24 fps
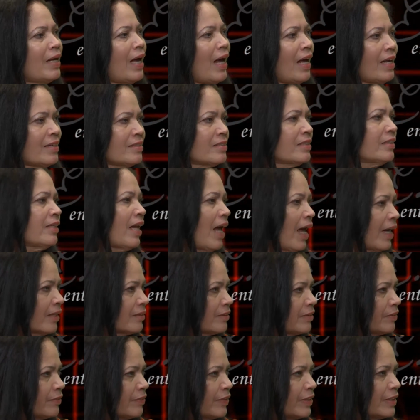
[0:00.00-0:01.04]
as an
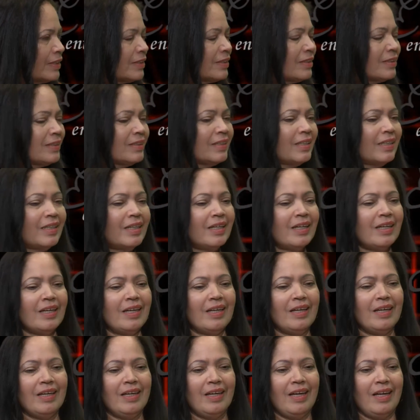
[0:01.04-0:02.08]
activist
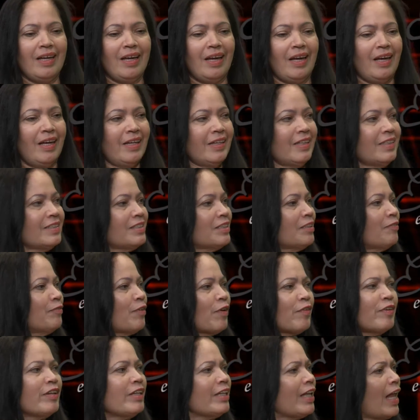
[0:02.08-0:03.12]
and as a
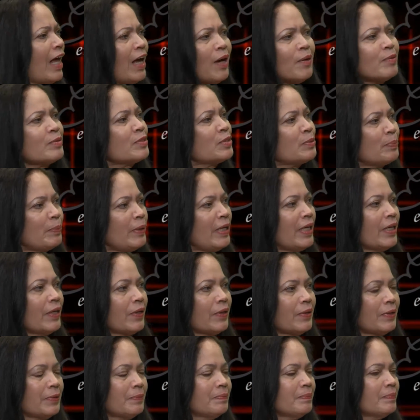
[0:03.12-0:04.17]
very loud
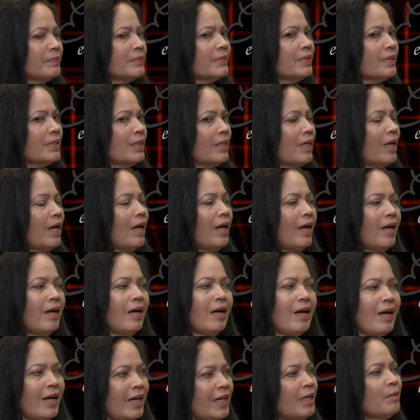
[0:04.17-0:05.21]
speaker,
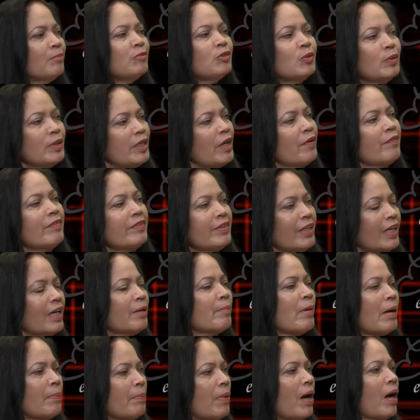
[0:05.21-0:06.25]
I am doing everything in
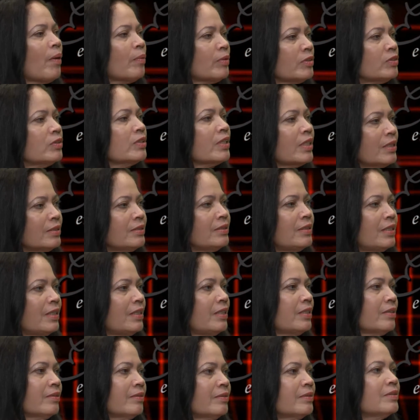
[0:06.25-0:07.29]
my power to
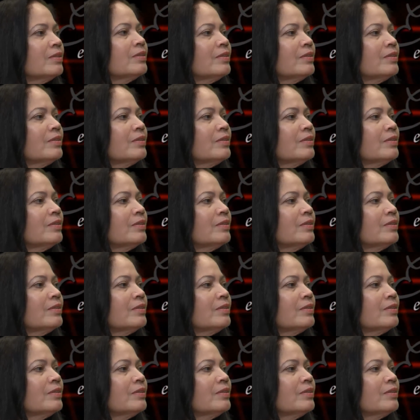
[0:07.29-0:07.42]
continue.